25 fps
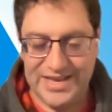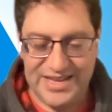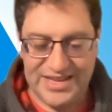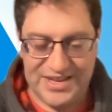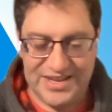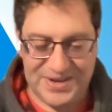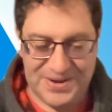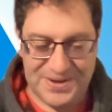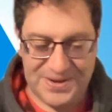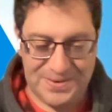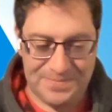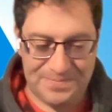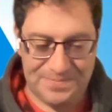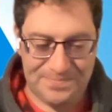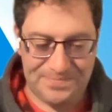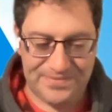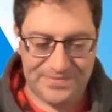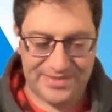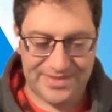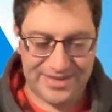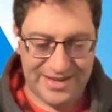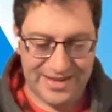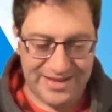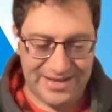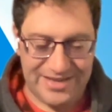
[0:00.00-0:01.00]
um
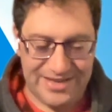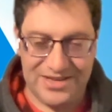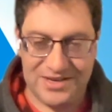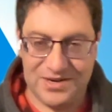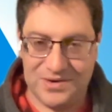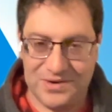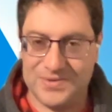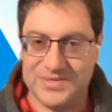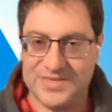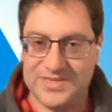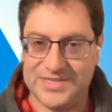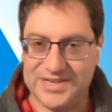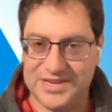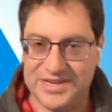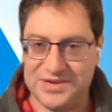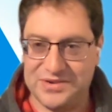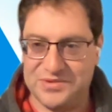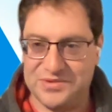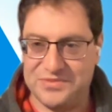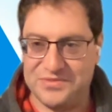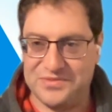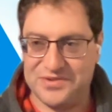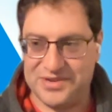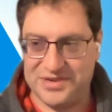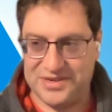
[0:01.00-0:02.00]
uh, you know instead
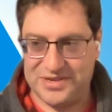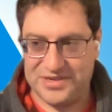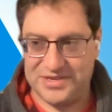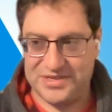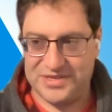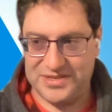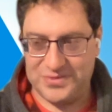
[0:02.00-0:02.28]
of uh